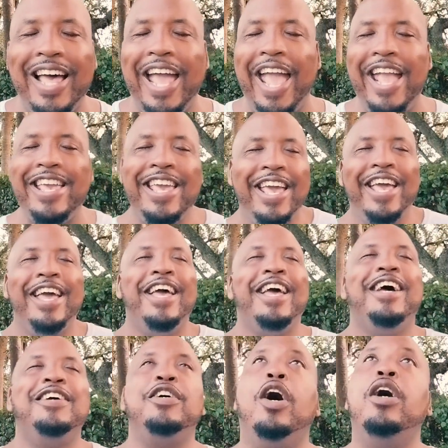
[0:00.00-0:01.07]
like,
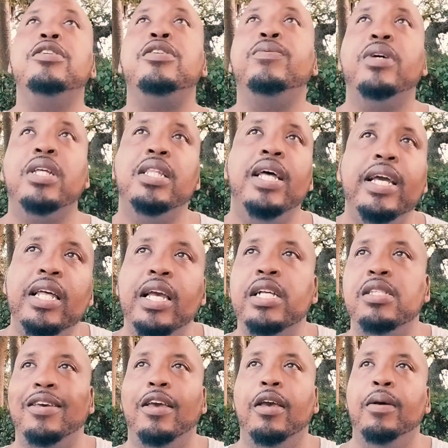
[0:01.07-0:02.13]
Carlton really laid
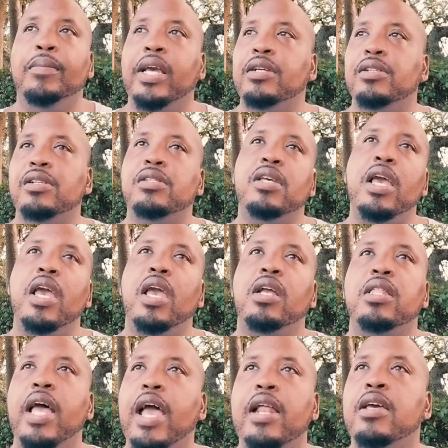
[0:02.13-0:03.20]
into him and just
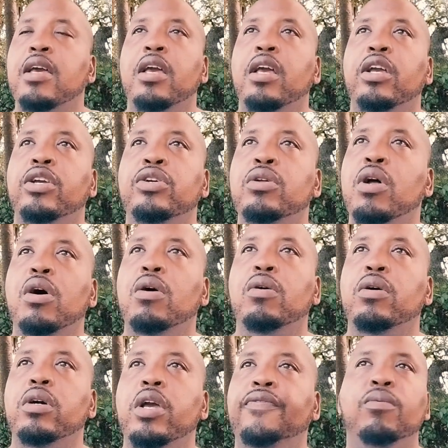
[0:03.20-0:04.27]
saying that, you
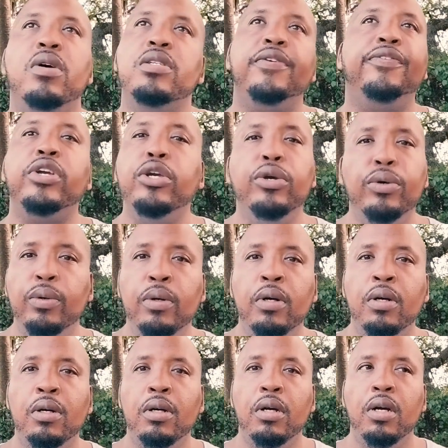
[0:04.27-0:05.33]
know, if it wasn't for you,
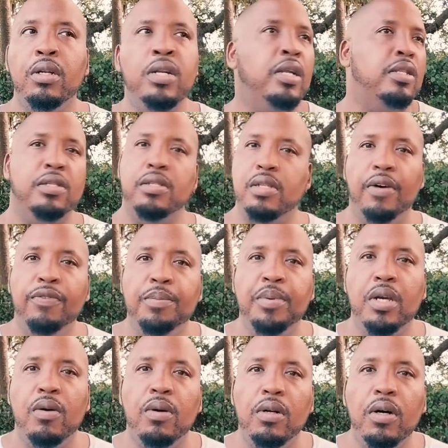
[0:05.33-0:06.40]
none of this stuff would
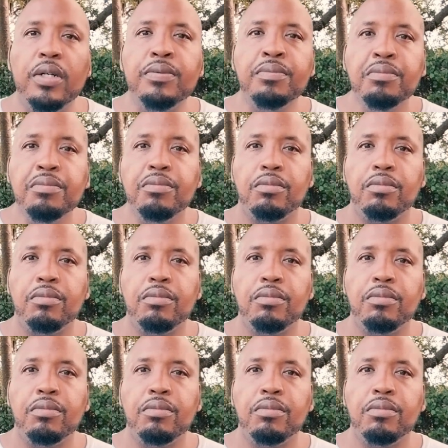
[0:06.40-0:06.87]
be going on.